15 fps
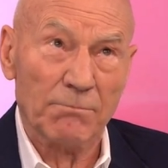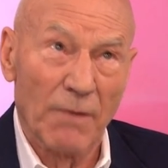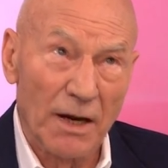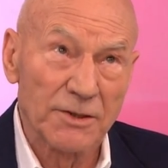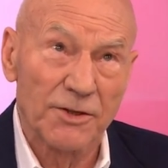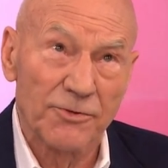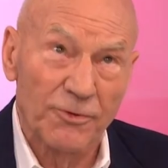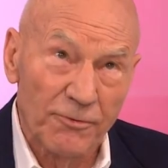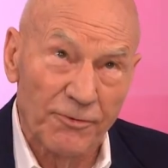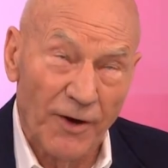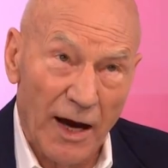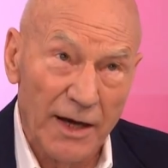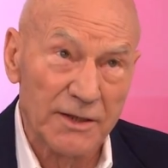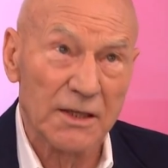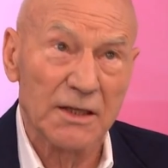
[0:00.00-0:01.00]
Monday through
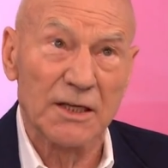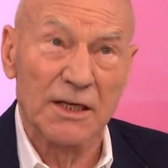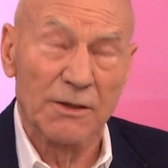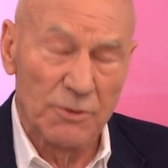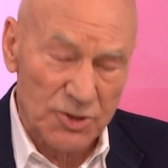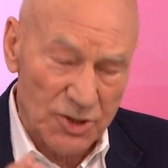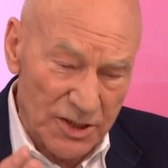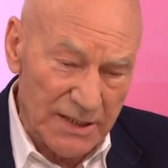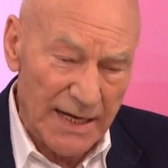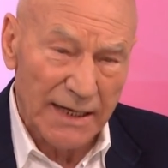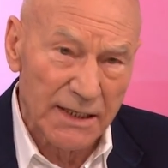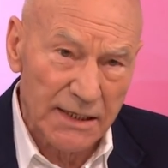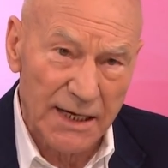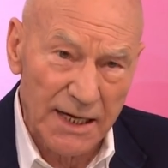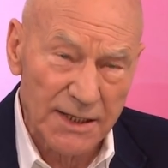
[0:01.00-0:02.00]
Friday, he was
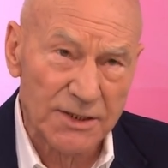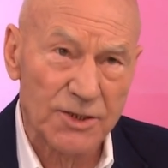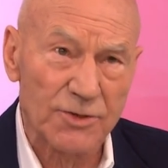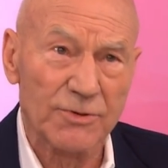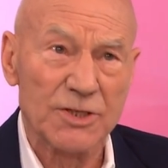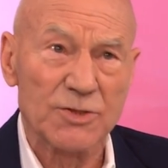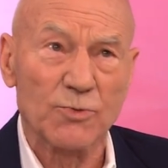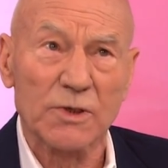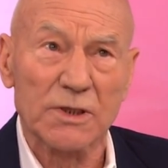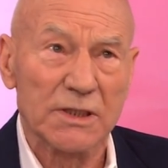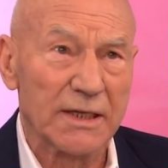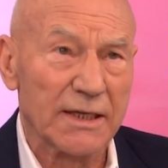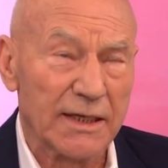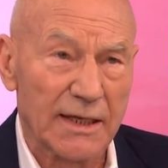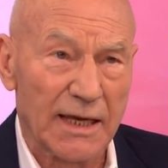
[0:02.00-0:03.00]
dedicated to his
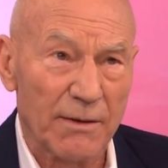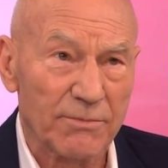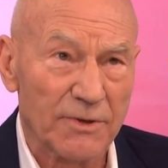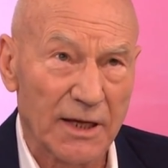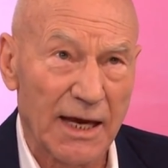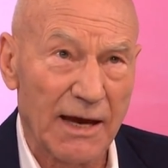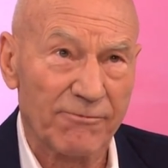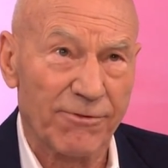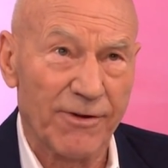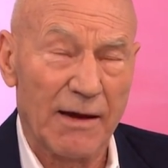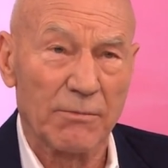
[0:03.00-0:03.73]
work. He kept the Cap